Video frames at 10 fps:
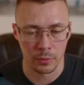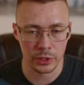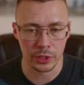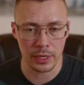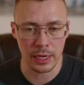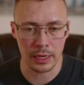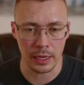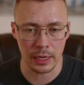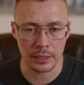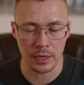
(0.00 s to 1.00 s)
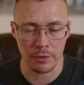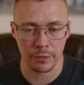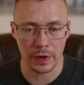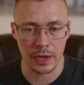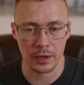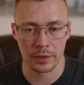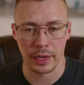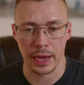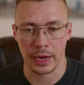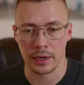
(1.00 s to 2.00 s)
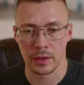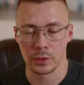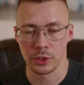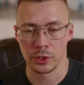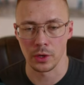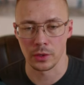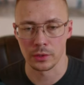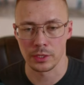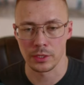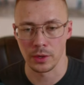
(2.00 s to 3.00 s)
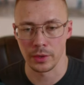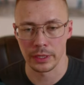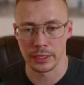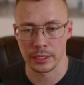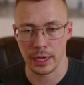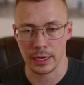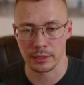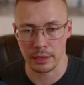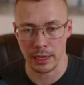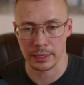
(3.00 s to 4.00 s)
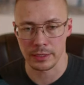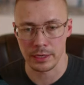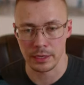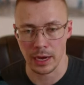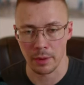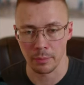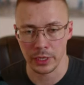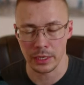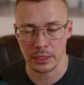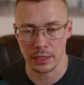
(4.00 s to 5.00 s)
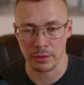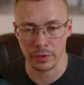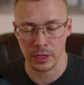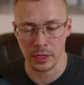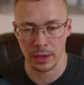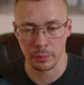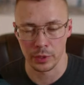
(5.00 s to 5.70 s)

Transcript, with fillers: what you get is a file that shows, so in this case, the exe.pcv,